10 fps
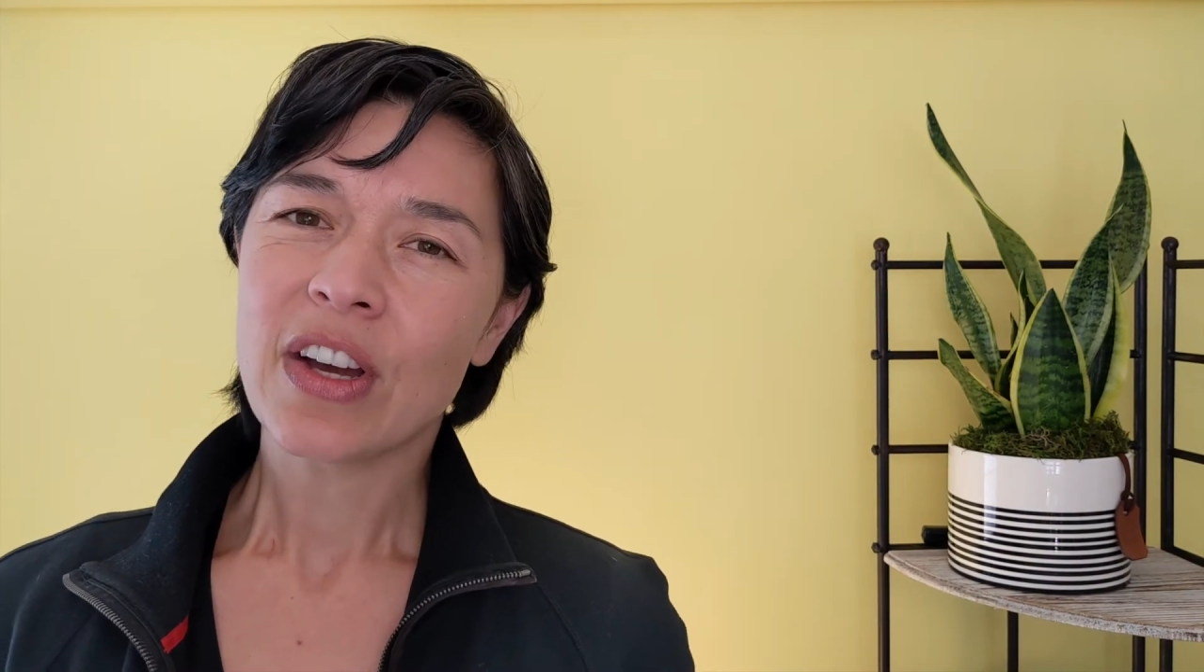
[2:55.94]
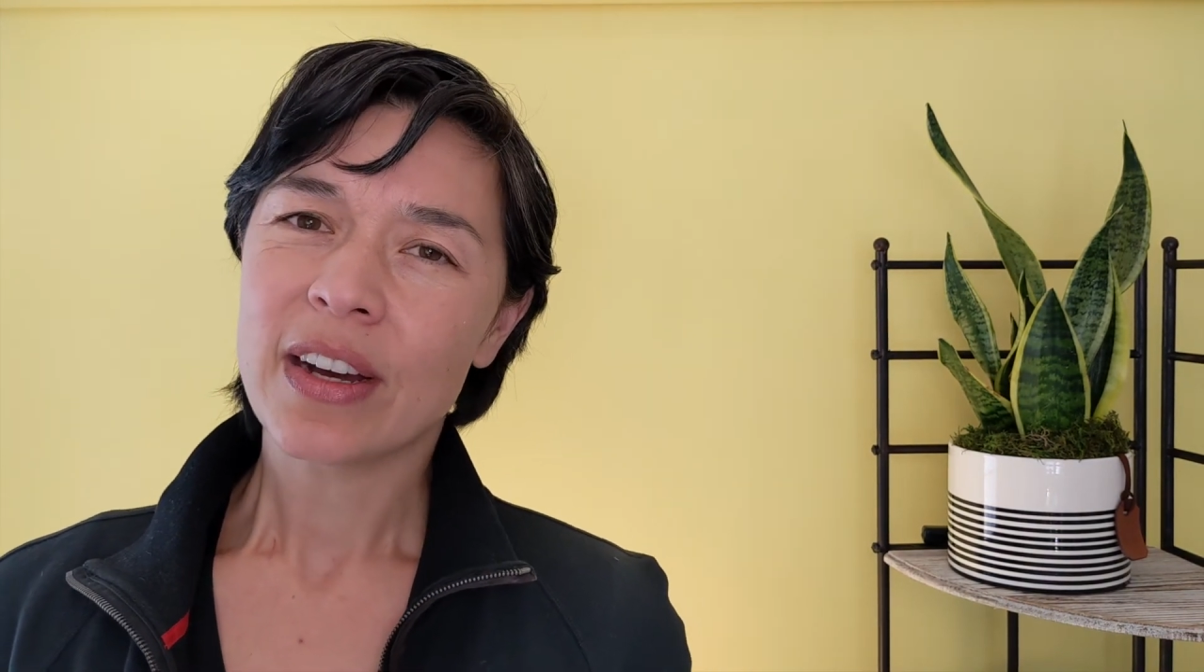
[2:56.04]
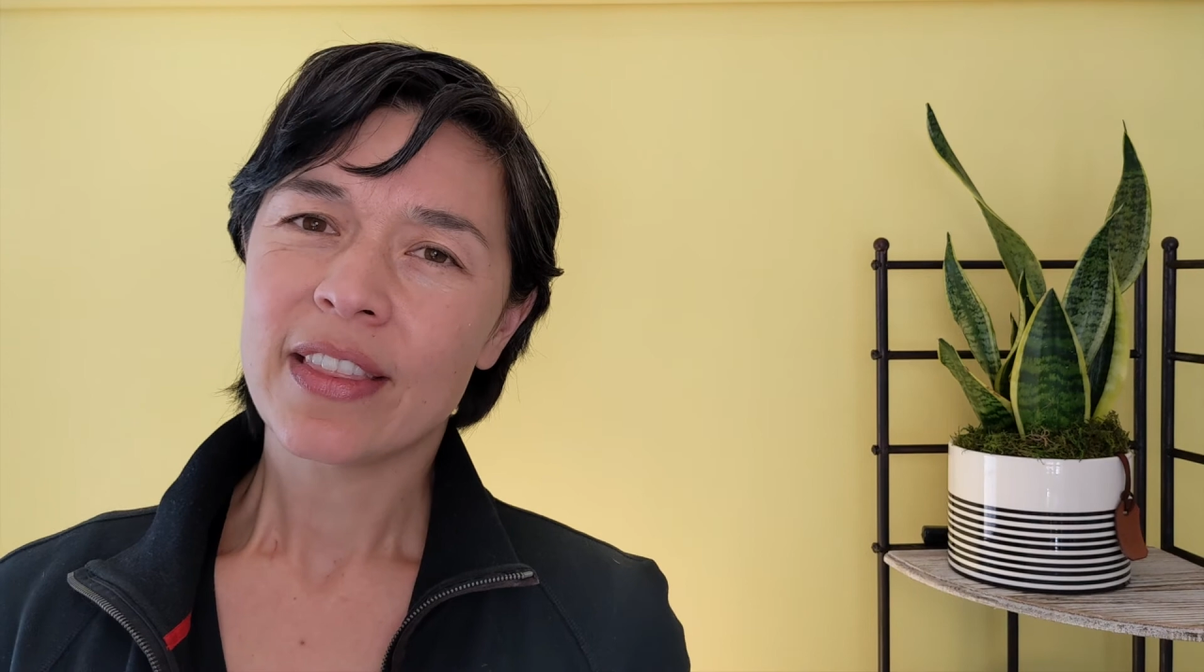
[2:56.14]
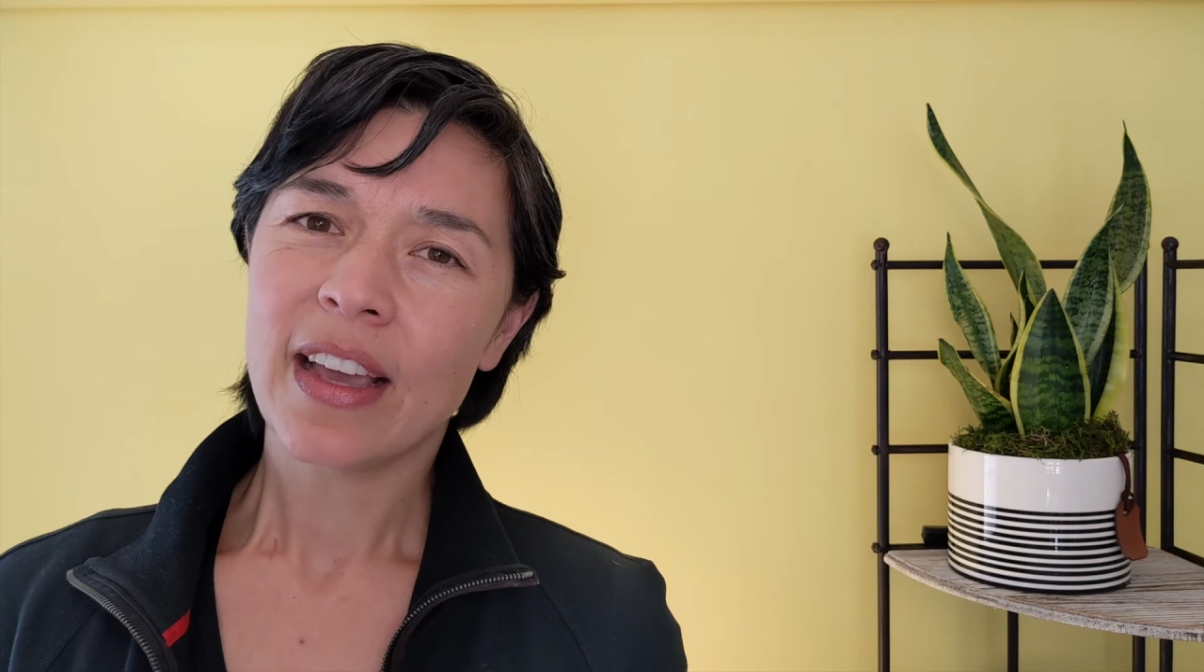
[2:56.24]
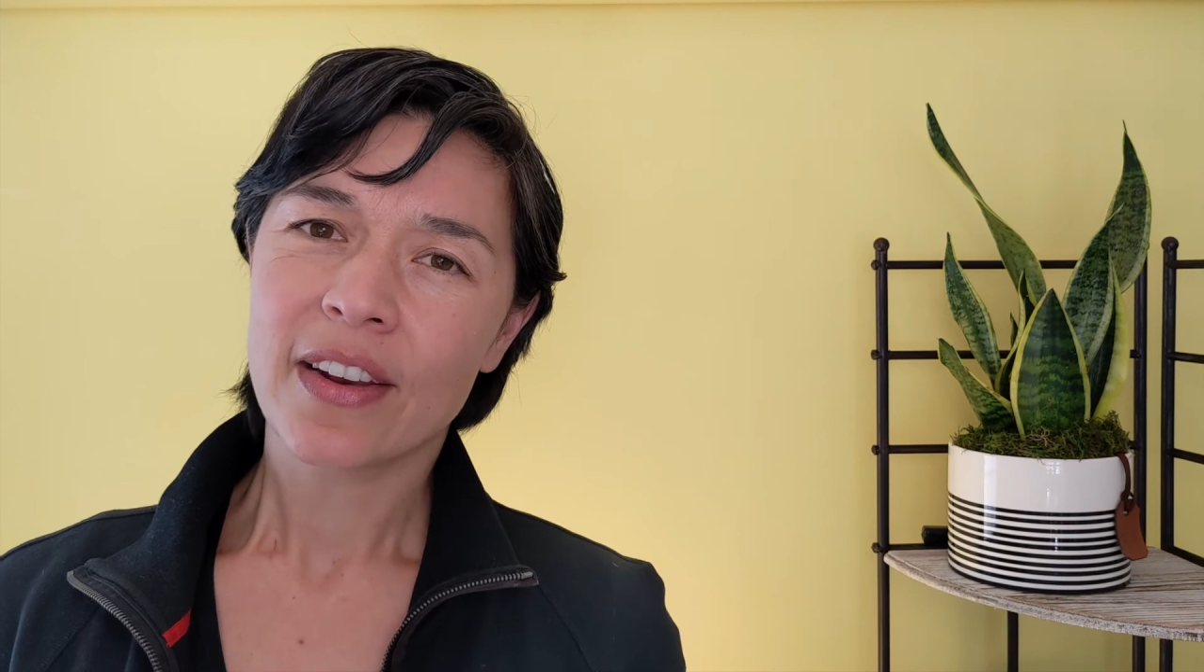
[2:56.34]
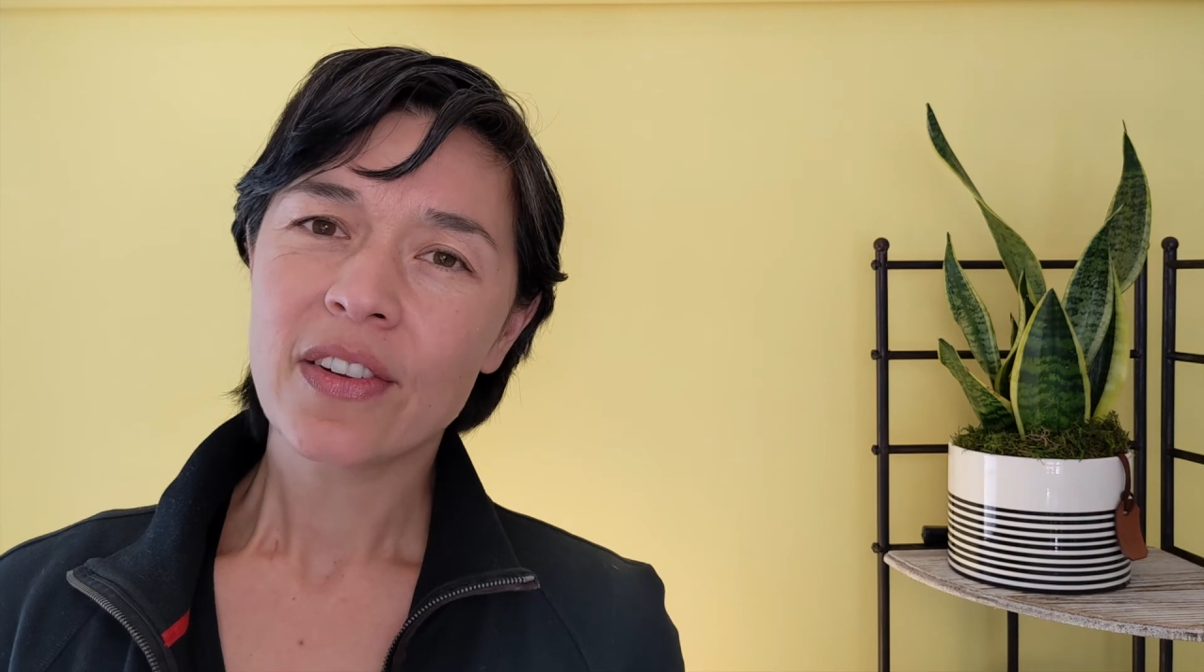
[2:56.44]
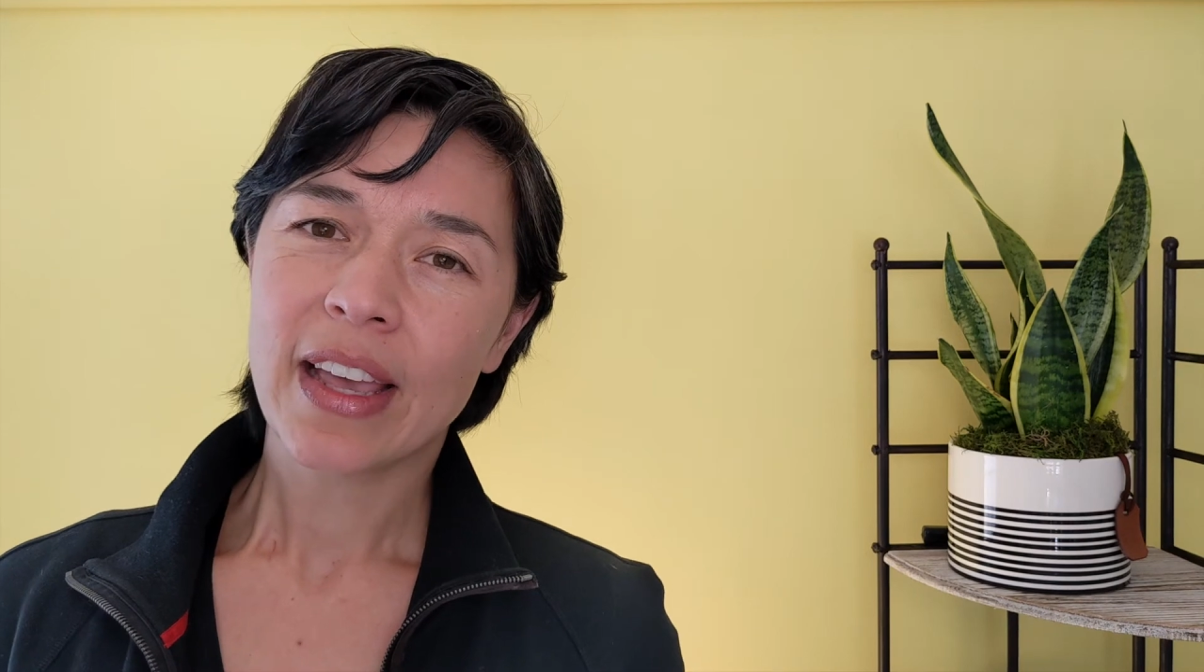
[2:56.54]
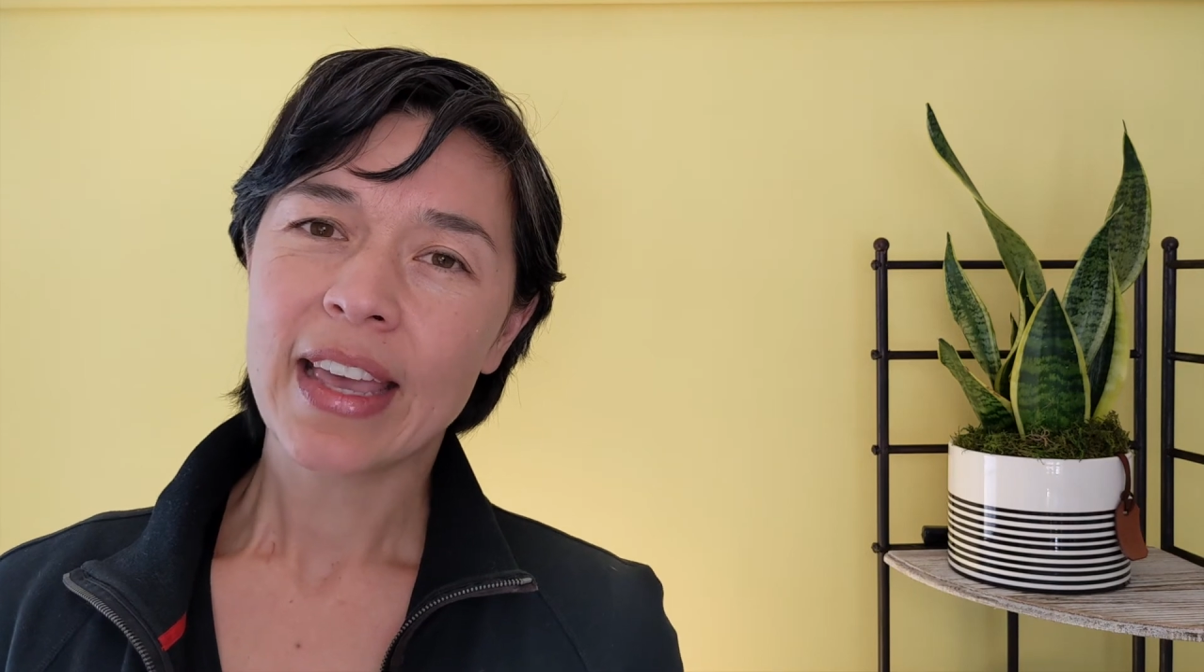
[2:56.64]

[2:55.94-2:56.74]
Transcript: The underlying